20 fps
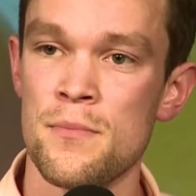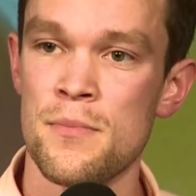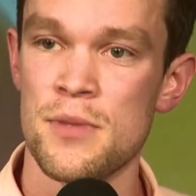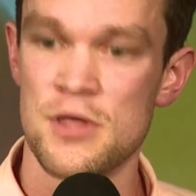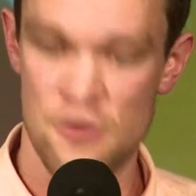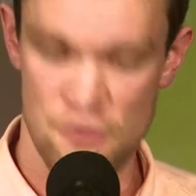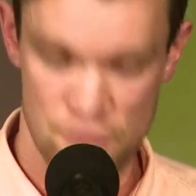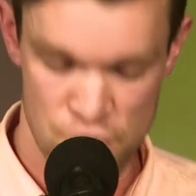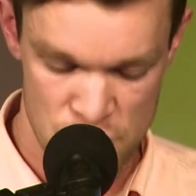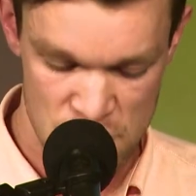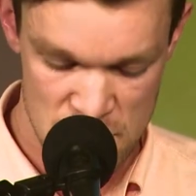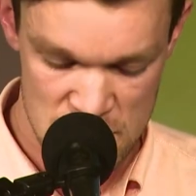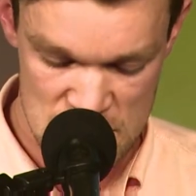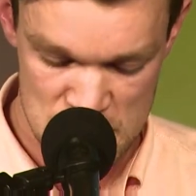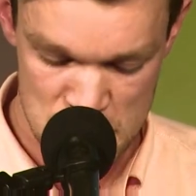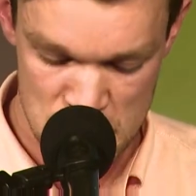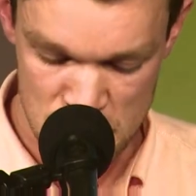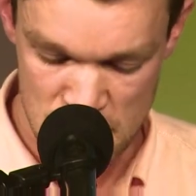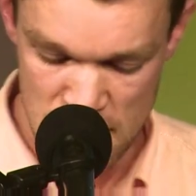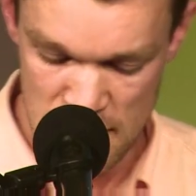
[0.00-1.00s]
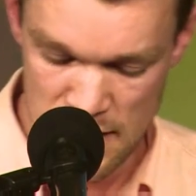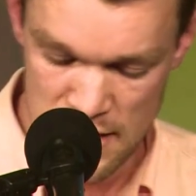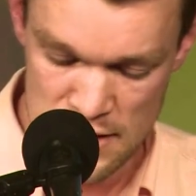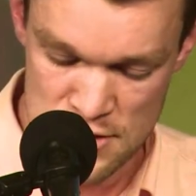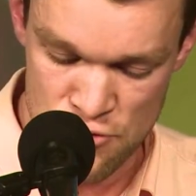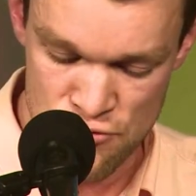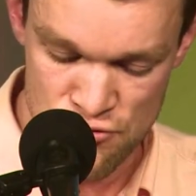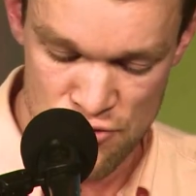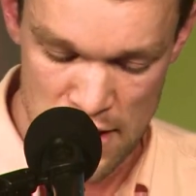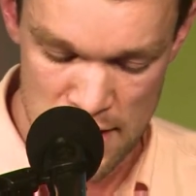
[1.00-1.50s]
But the fruit of the Spirit
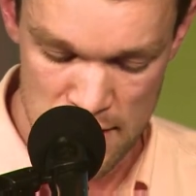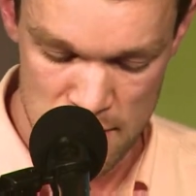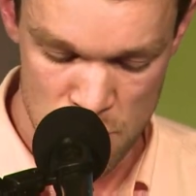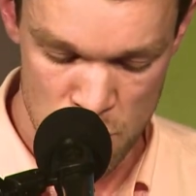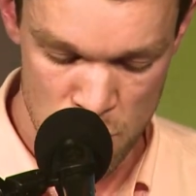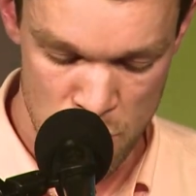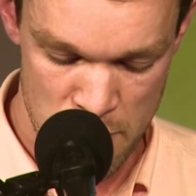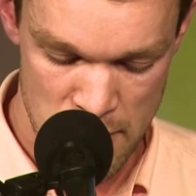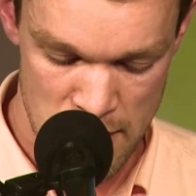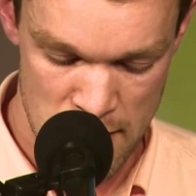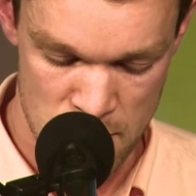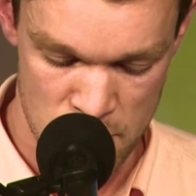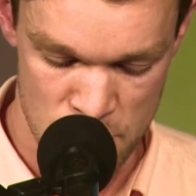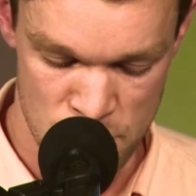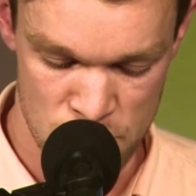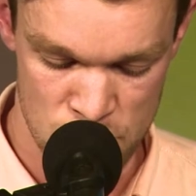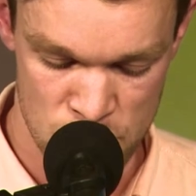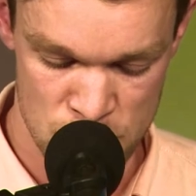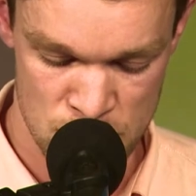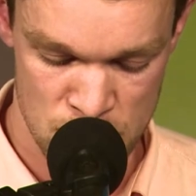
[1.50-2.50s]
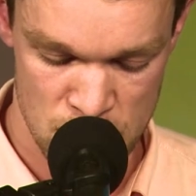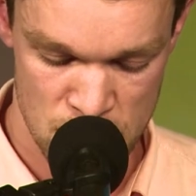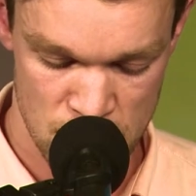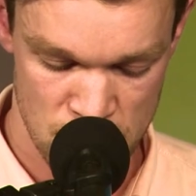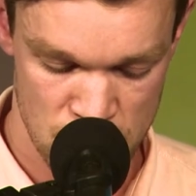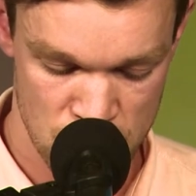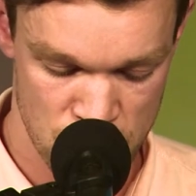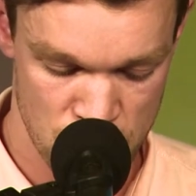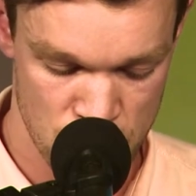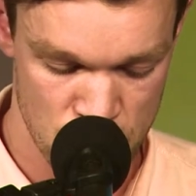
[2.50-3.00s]
is a radical, powerful
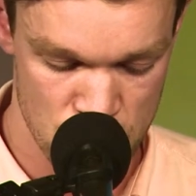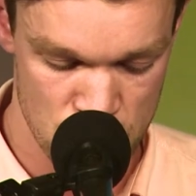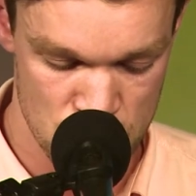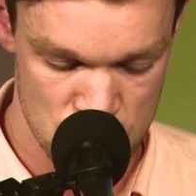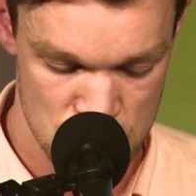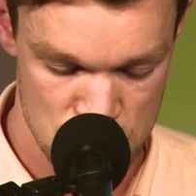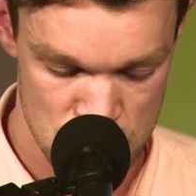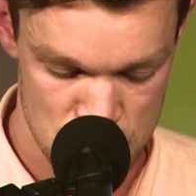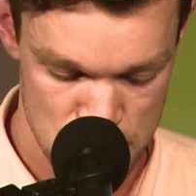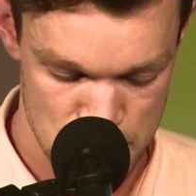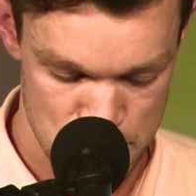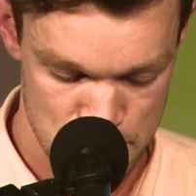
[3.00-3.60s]
fruit.